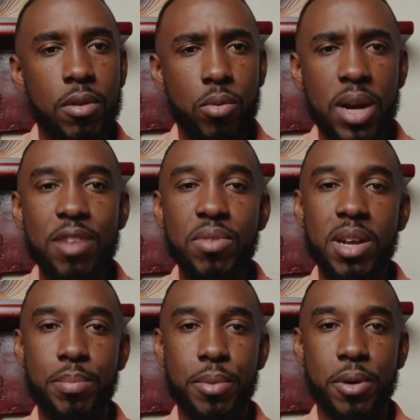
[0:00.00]
When I read a
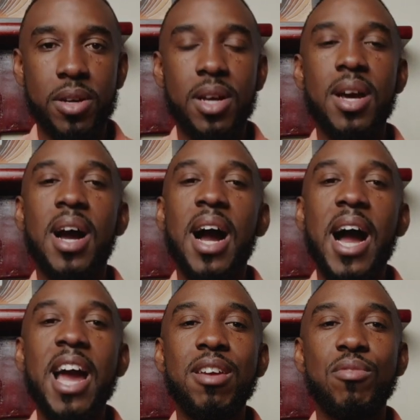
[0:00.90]
book,
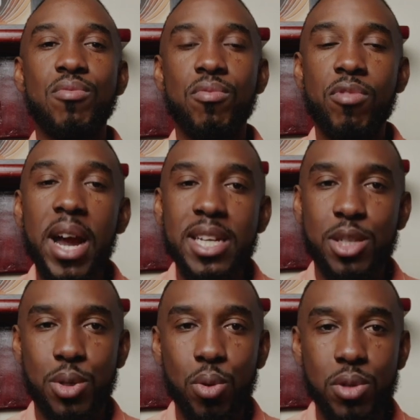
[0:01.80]
I write
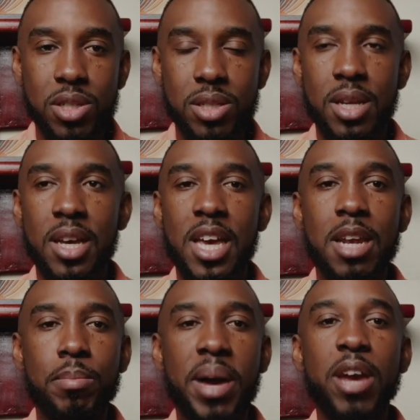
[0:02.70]
notes
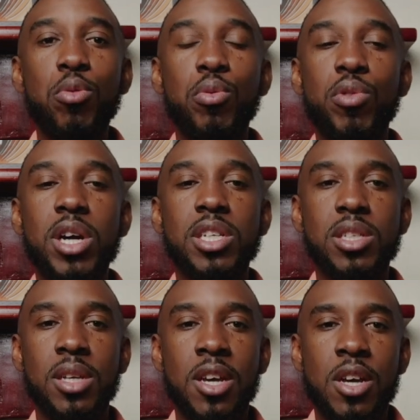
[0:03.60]
in my own
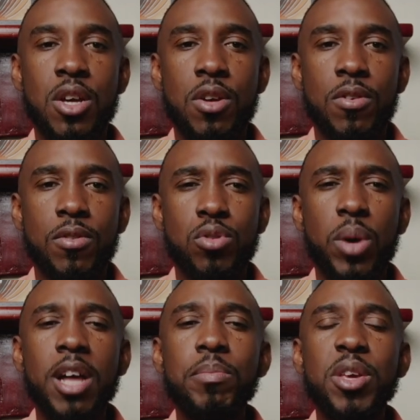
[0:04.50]
words to
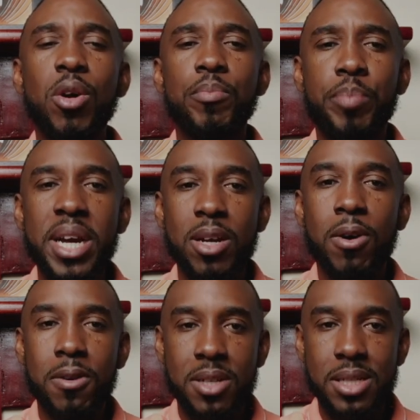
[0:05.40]
help me better
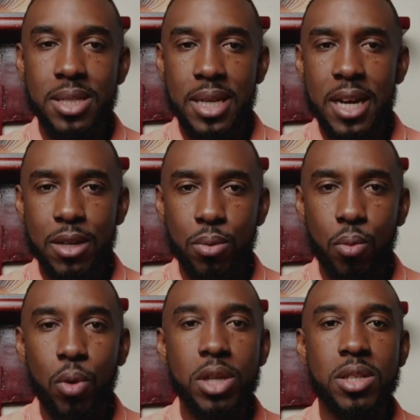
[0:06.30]
understand
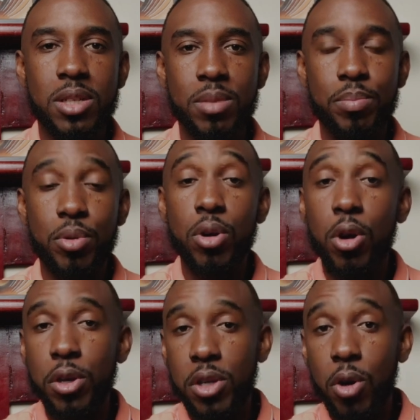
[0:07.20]
what the book
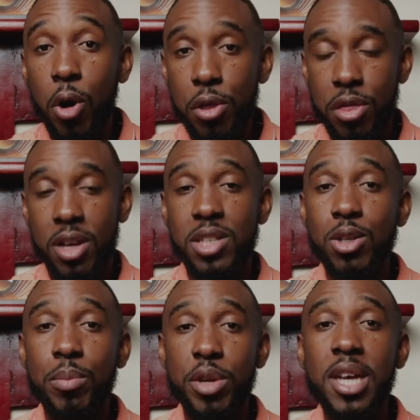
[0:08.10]
or the author is
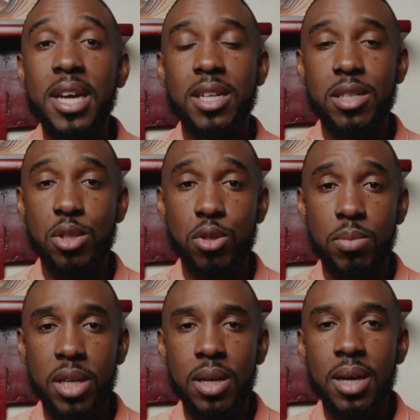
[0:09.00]
communicating to me.
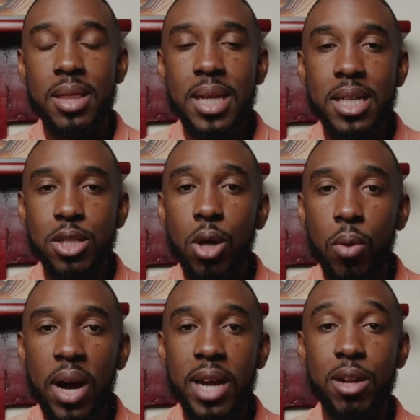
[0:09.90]
That's how
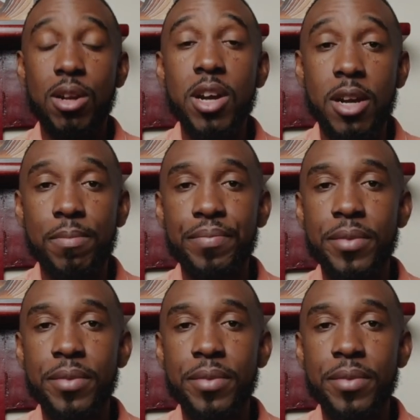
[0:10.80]
I learn.